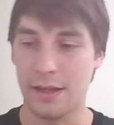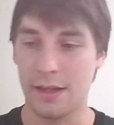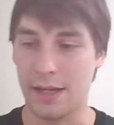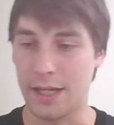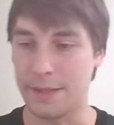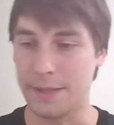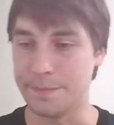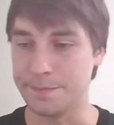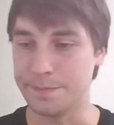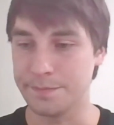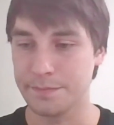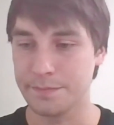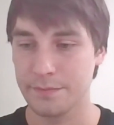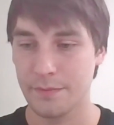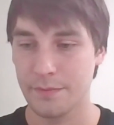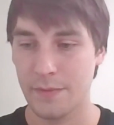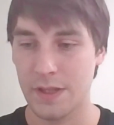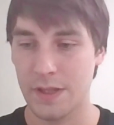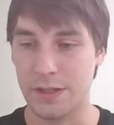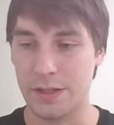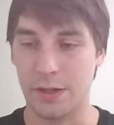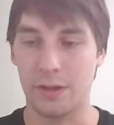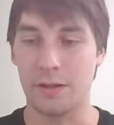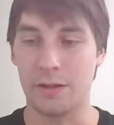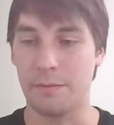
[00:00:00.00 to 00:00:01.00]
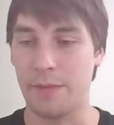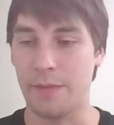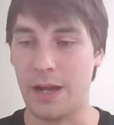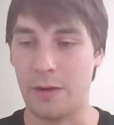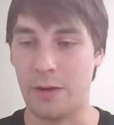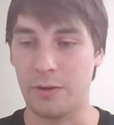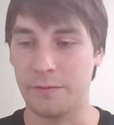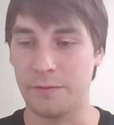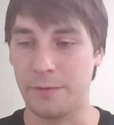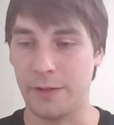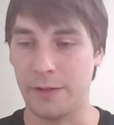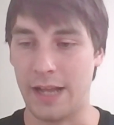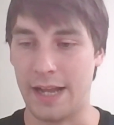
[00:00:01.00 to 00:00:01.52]
um, certain
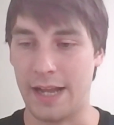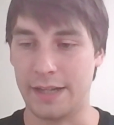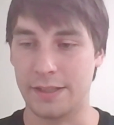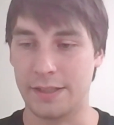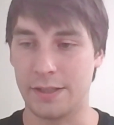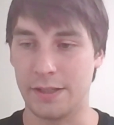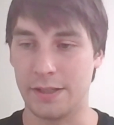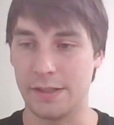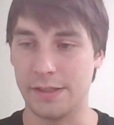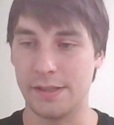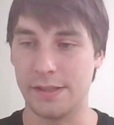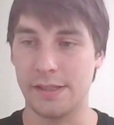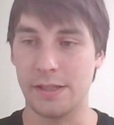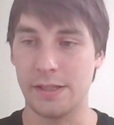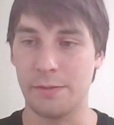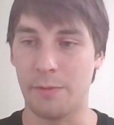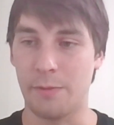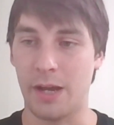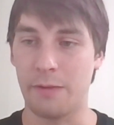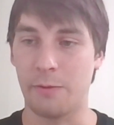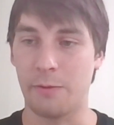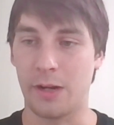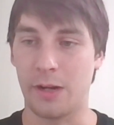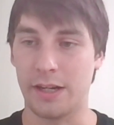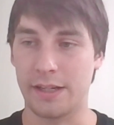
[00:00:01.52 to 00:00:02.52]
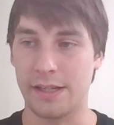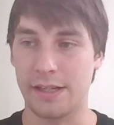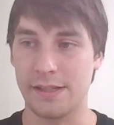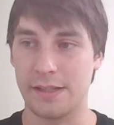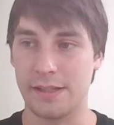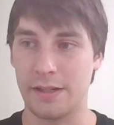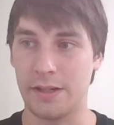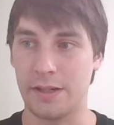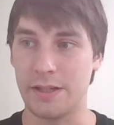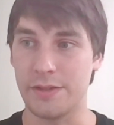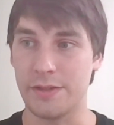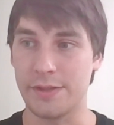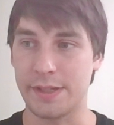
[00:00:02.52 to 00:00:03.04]
powerful actors, you might want to
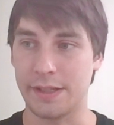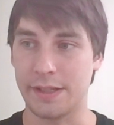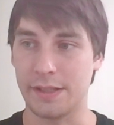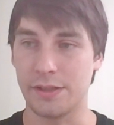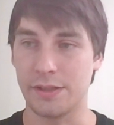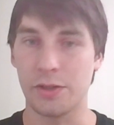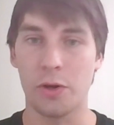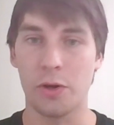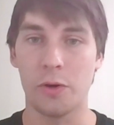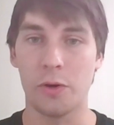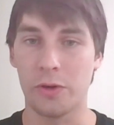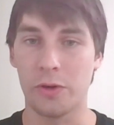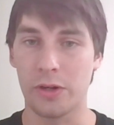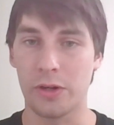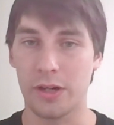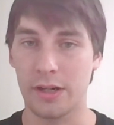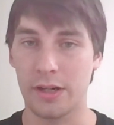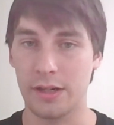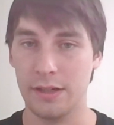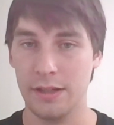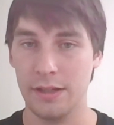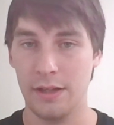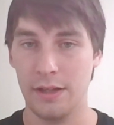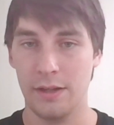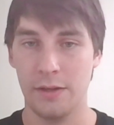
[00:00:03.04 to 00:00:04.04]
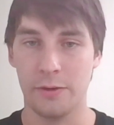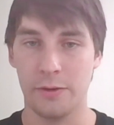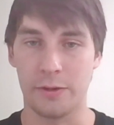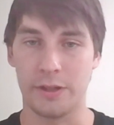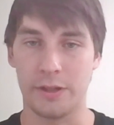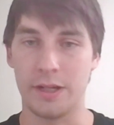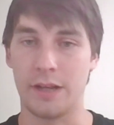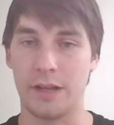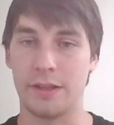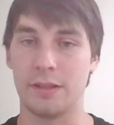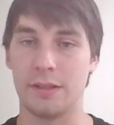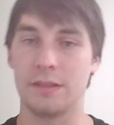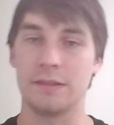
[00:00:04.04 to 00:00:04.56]
consider using Tor
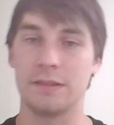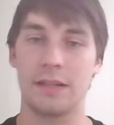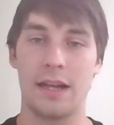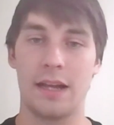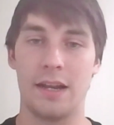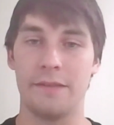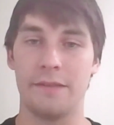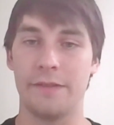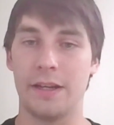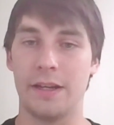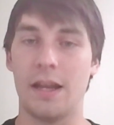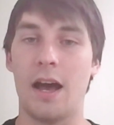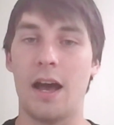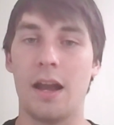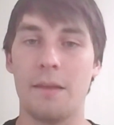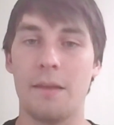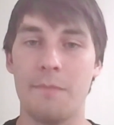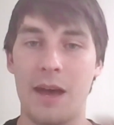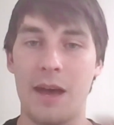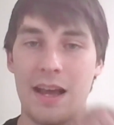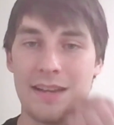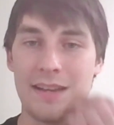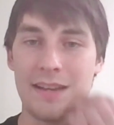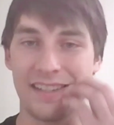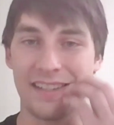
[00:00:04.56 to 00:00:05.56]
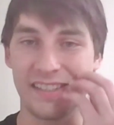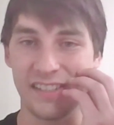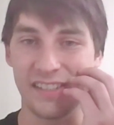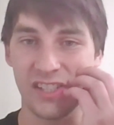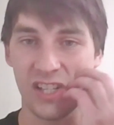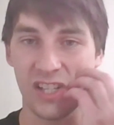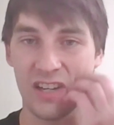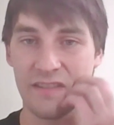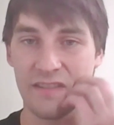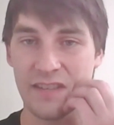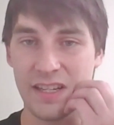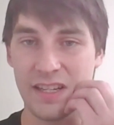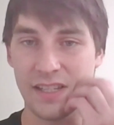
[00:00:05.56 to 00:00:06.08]
or another kind of
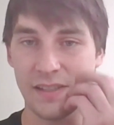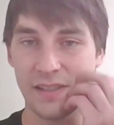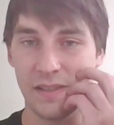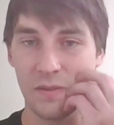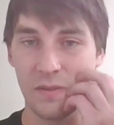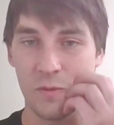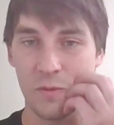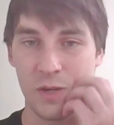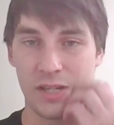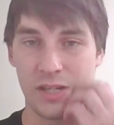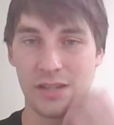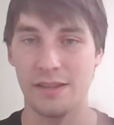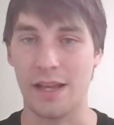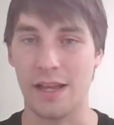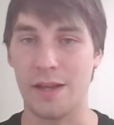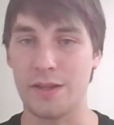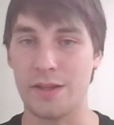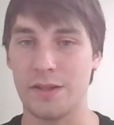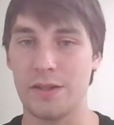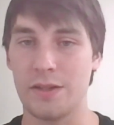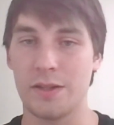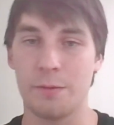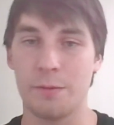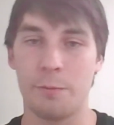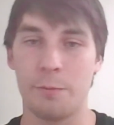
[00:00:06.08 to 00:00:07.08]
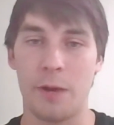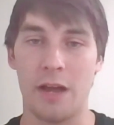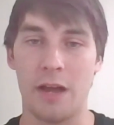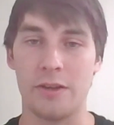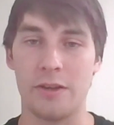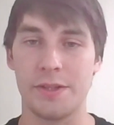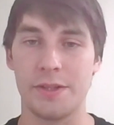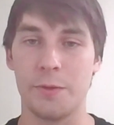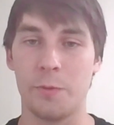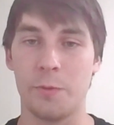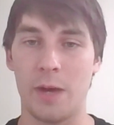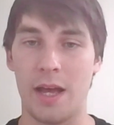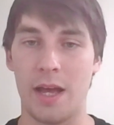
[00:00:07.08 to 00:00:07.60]
anonymizing service, which allows you to
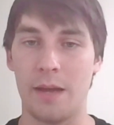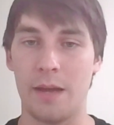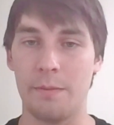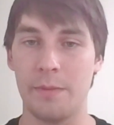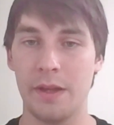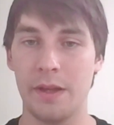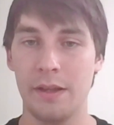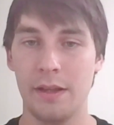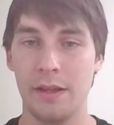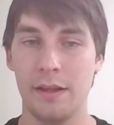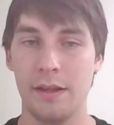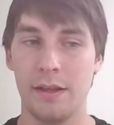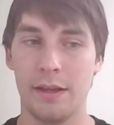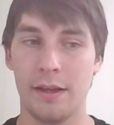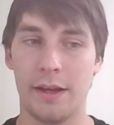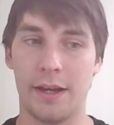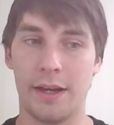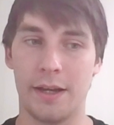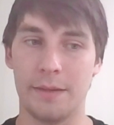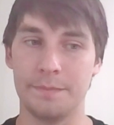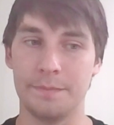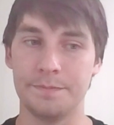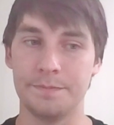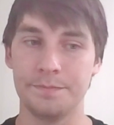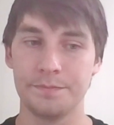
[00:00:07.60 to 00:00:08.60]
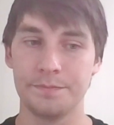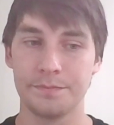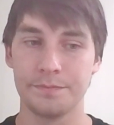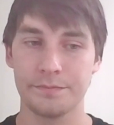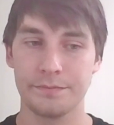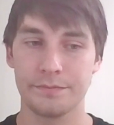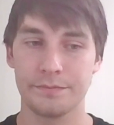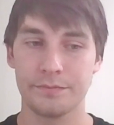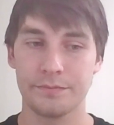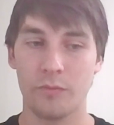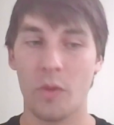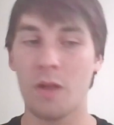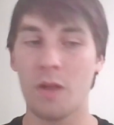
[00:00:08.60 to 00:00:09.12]
browse the web um,
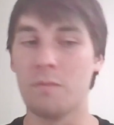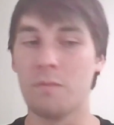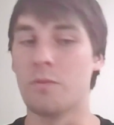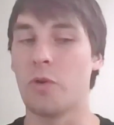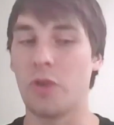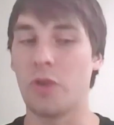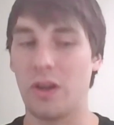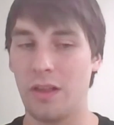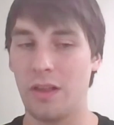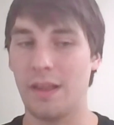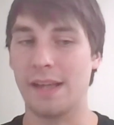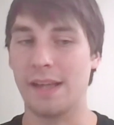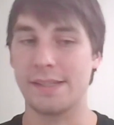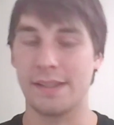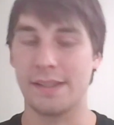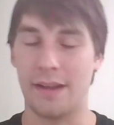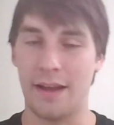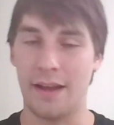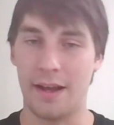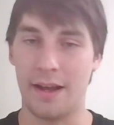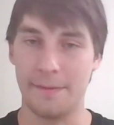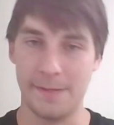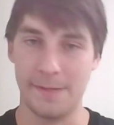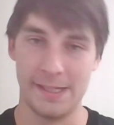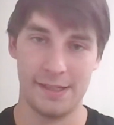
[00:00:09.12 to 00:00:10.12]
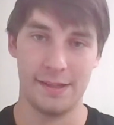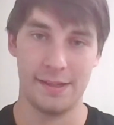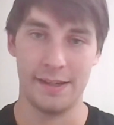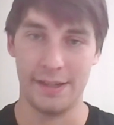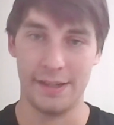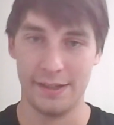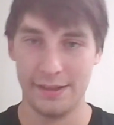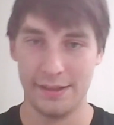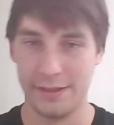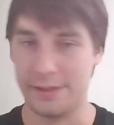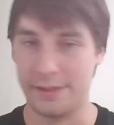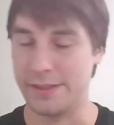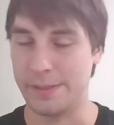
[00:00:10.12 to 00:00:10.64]
more or less
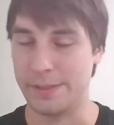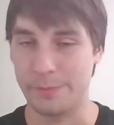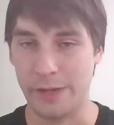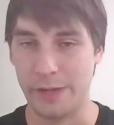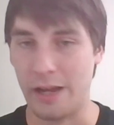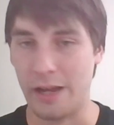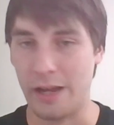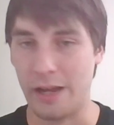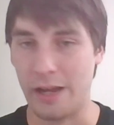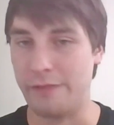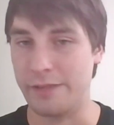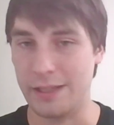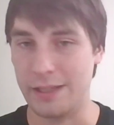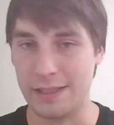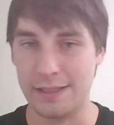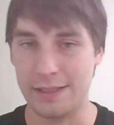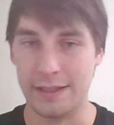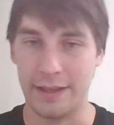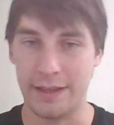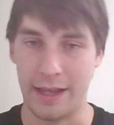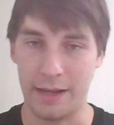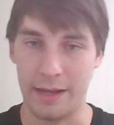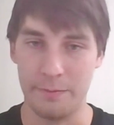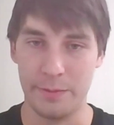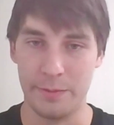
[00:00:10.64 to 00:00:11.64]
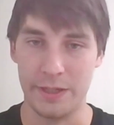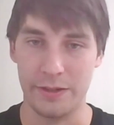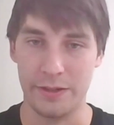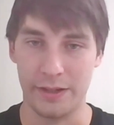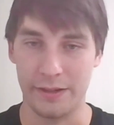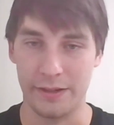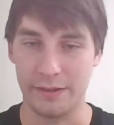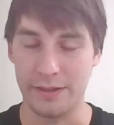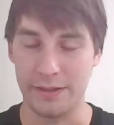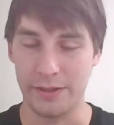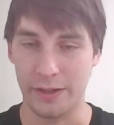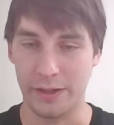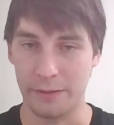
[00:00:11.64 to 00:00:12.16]
anonymously. There's some caveats to that, but
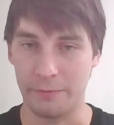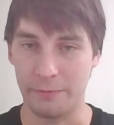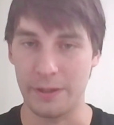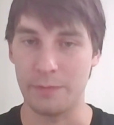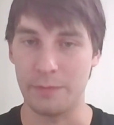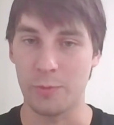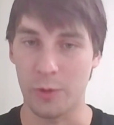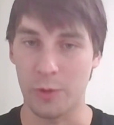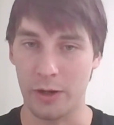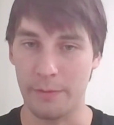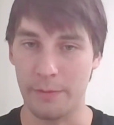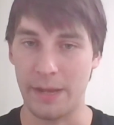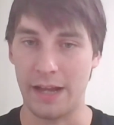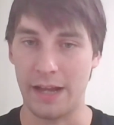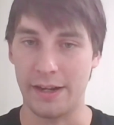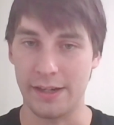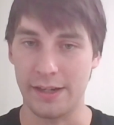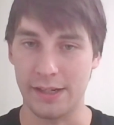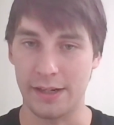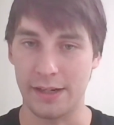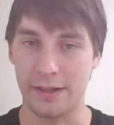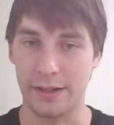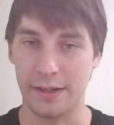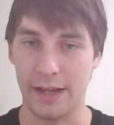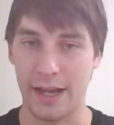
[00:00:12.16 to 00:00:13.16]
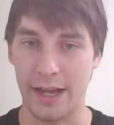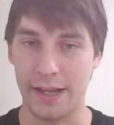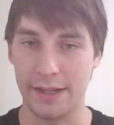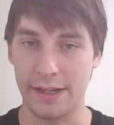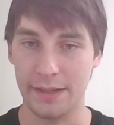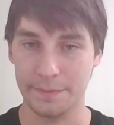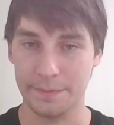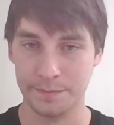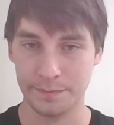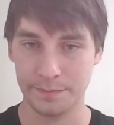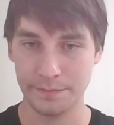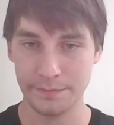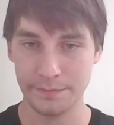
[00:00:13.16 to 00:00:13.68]
you can you can read more about it in our guide.